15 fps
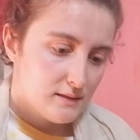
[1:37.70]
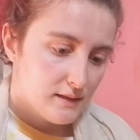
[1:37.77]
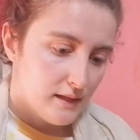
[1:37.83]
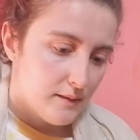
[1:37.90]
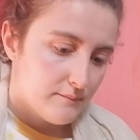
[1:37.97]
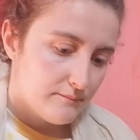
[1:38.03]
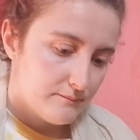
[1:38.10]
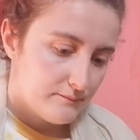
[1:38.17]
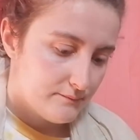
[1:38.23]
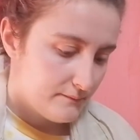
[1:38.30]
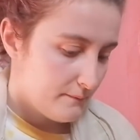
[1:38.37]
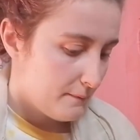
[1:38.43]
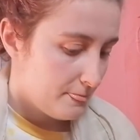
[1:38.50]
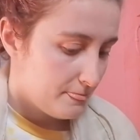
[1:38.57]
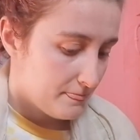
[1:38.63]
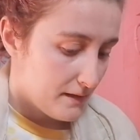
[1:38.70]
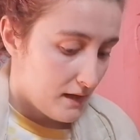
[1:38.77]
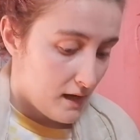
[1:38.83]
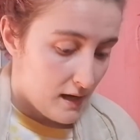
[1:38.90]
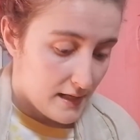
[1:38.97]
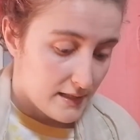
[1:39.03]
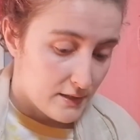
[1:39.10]
Yep.
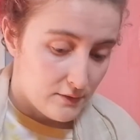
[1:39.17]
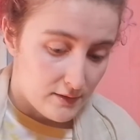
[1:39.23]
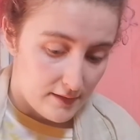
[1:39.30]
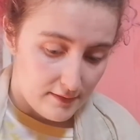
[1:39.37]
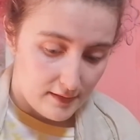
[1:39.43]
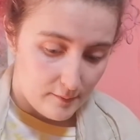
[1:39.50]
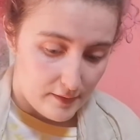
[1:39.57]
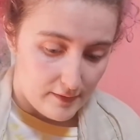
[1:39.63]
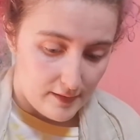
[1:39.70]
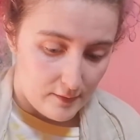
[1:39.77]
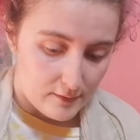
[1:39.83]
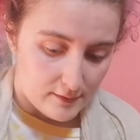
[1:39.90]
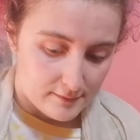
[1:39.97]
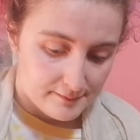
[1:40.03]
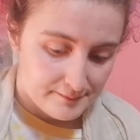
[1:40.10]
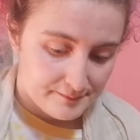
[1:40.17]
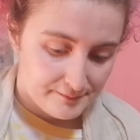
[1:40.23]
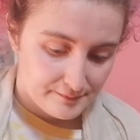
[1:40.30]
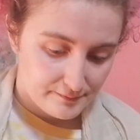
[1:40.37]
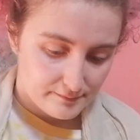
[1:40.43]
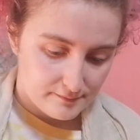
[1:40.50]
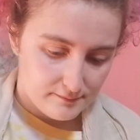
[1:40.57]
I know nothing about that one.
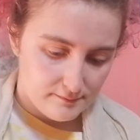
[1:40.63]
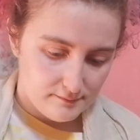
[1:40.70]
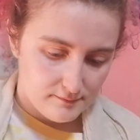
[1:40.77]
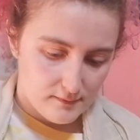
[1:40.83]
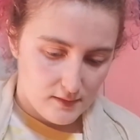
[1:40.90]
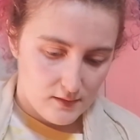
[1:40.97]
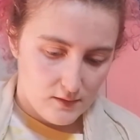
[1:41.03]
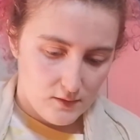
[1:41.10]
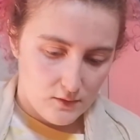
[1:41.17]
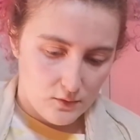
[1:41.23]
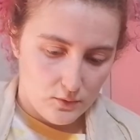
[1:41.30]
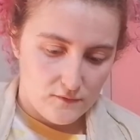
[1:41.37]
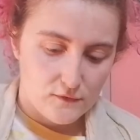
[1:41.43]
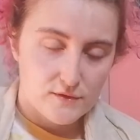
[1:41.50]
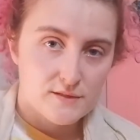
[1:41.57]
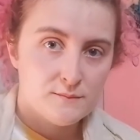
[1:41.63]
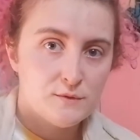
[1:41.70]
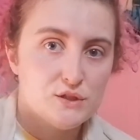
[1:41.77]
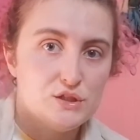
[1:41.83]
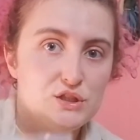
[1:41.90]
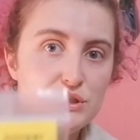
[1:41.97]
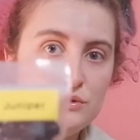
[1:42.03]
We've got
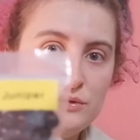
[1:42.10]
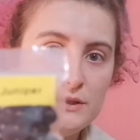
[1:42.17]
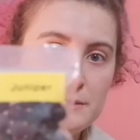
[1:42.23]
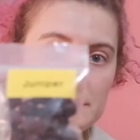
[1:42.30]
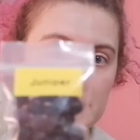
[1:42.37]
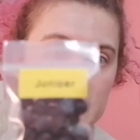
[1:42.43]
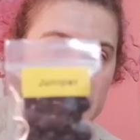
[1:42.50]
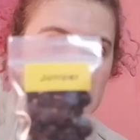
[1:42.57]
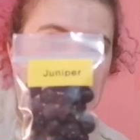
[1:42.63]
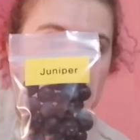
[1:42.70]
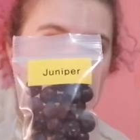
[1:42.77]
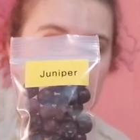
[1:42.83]
some juniper.